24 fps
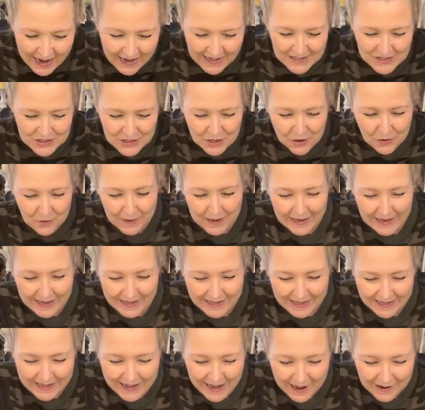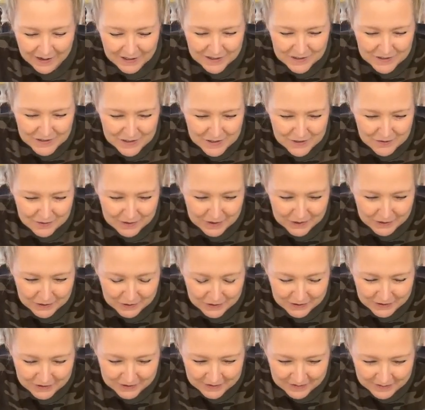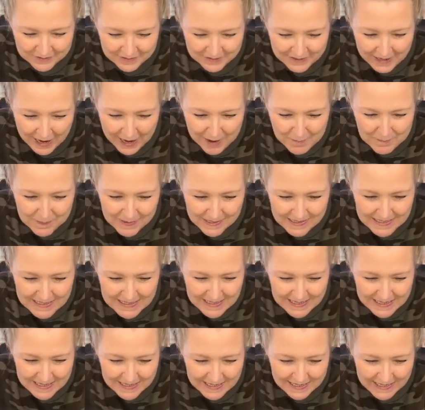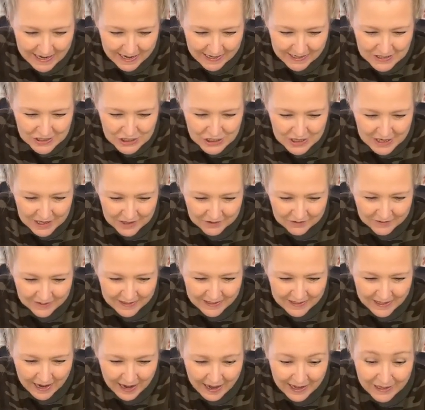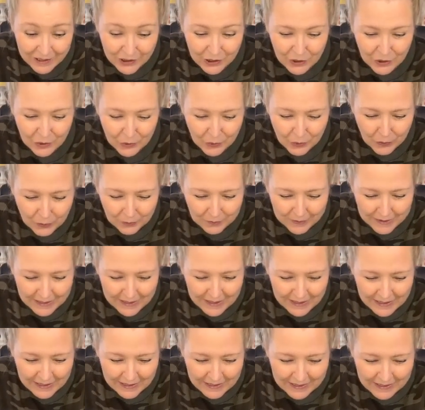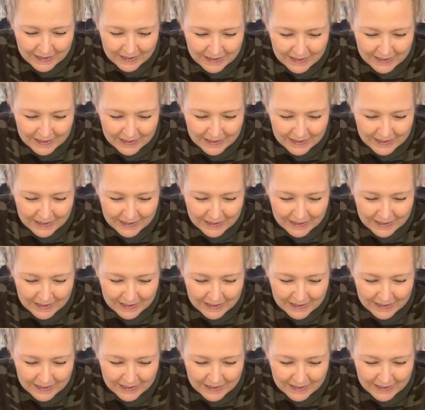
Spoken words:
Hi, Joanne. How you doing, girl? Hi, Mindy. Hi, Jerry. Hi, Lori.